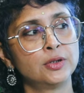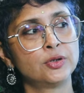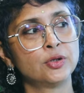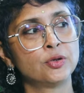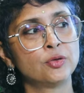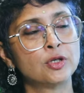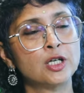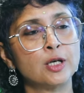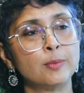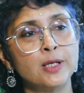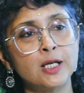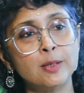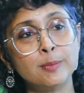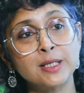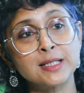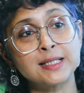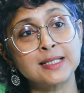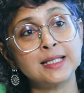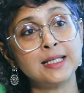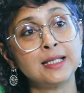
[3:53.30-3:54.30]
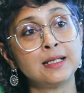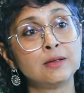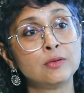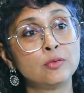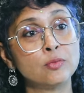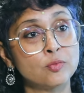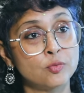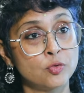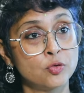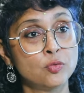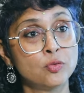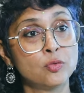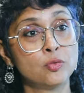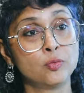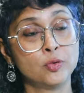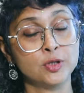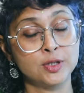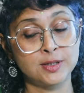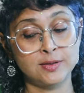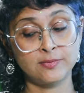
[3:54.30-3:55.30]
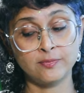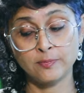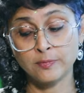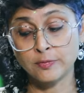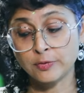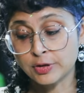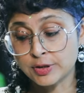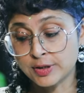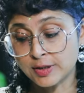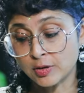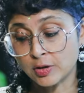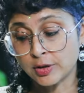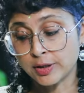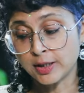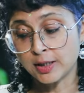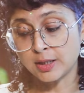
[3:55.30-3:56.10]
You know, Kamla Bhaseen, who was on